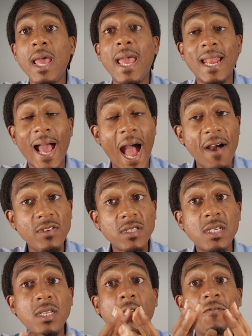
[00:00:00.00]
And
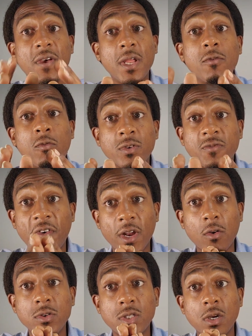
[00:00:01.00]
obviously, the
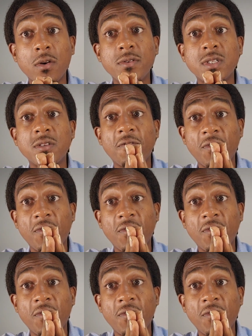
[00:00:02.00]
Federal Reserve's